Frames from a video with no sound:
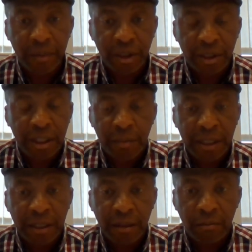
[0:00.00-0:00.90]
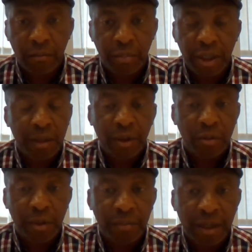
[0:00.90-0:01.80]
Just expecting principal to
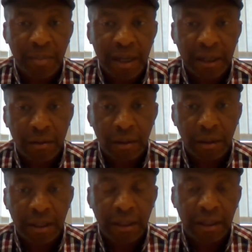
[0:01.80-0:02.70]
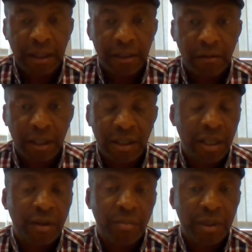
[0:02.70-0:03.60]
be paid back, and
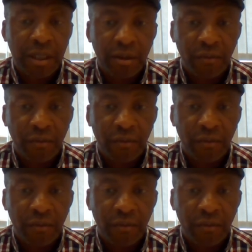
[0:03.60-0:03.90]
75%